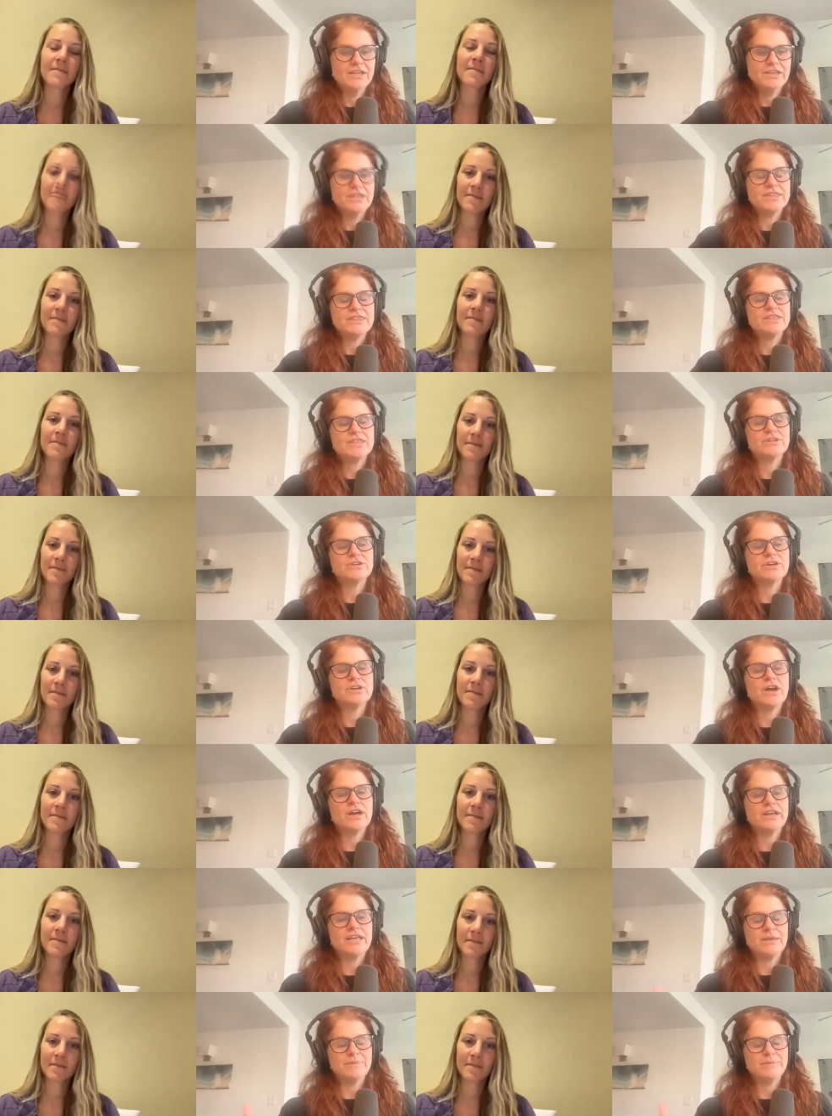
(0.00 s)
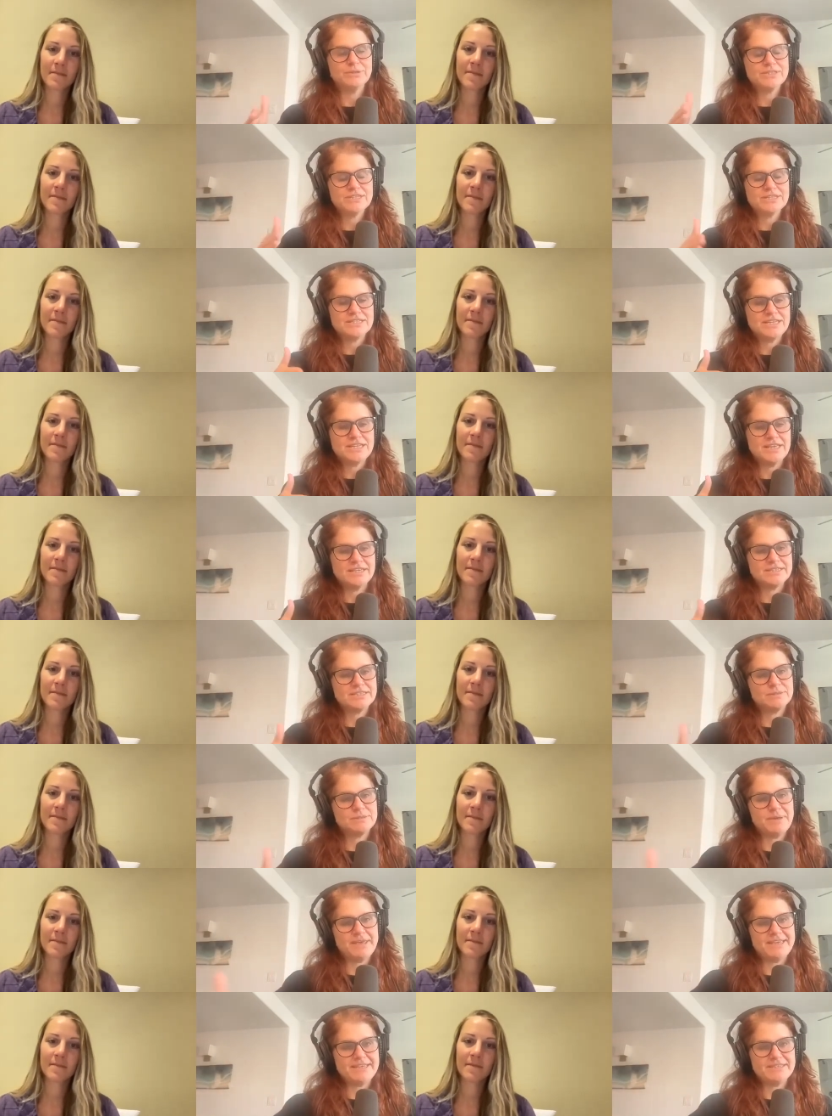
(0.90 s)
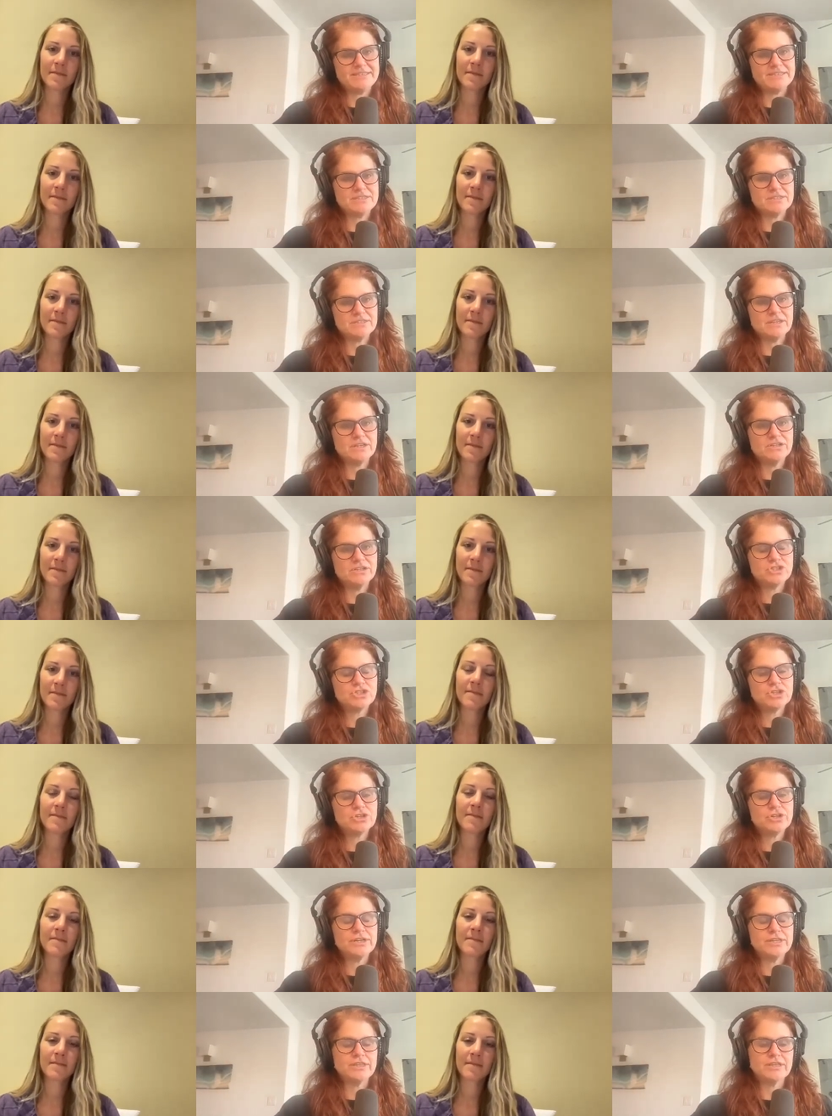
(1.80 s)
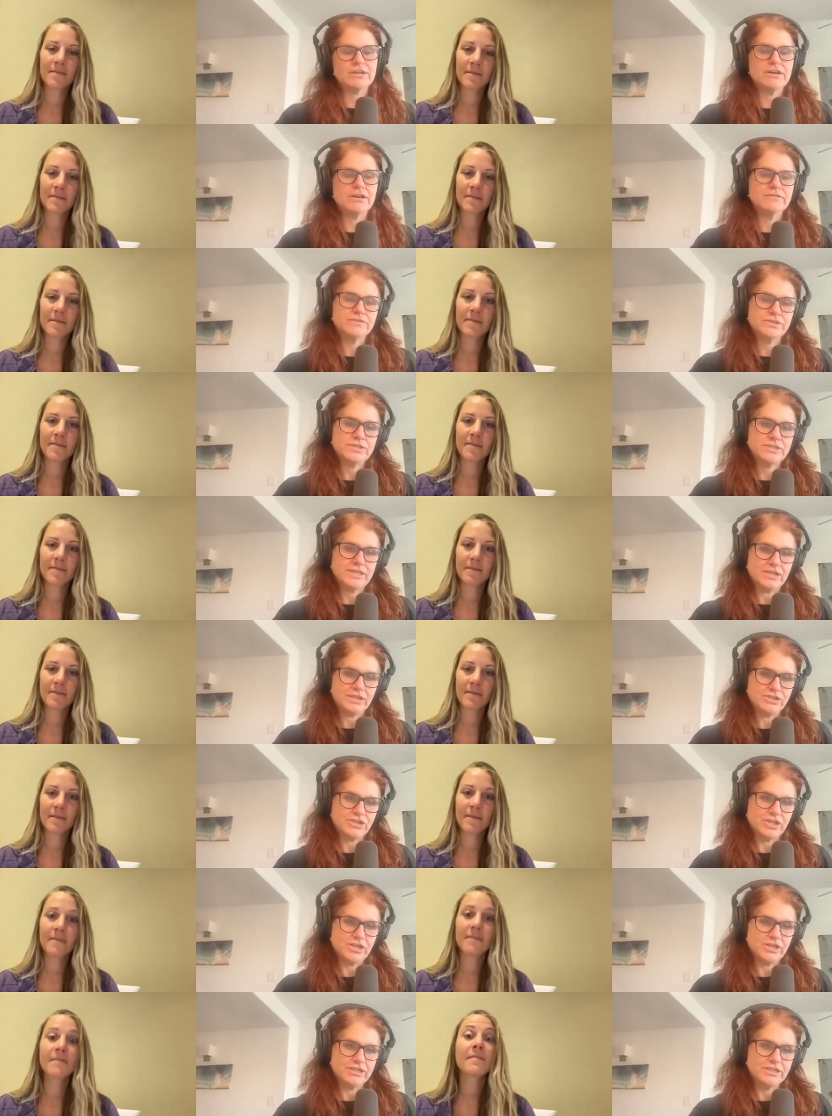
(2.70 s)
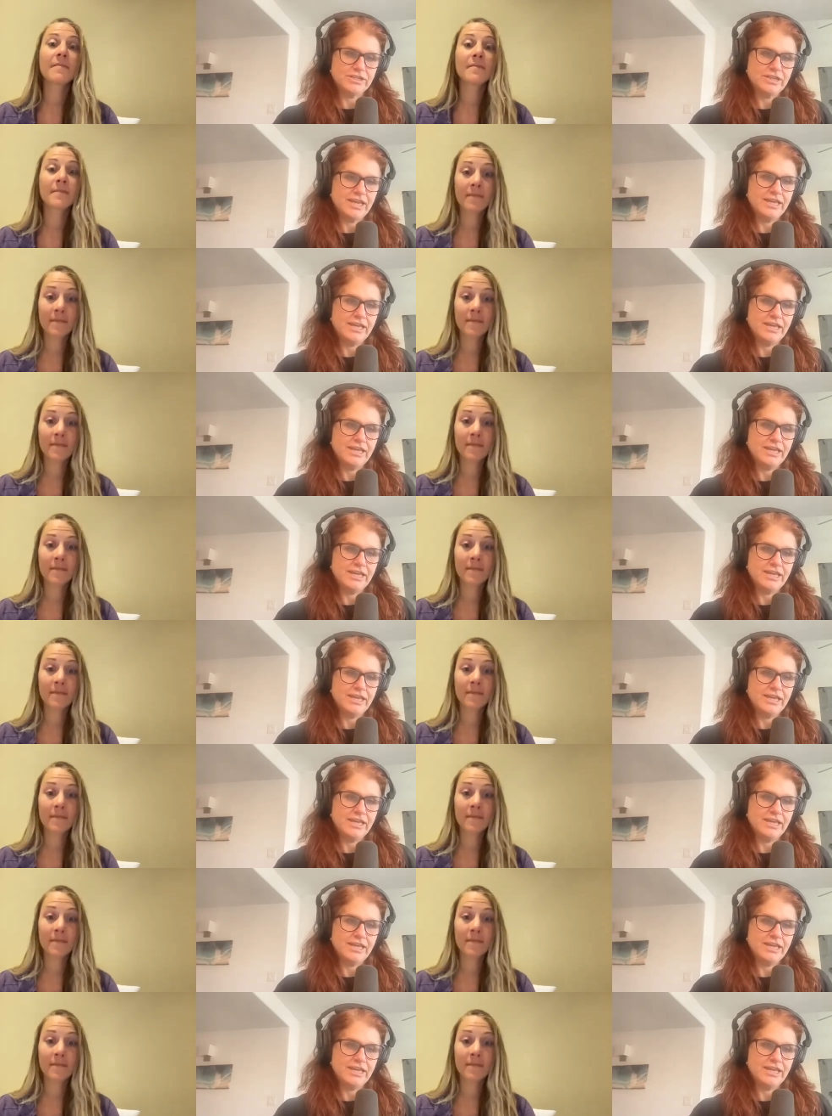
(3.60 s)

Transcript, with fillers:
Speaker 1: that they're not able to take space during the conversation.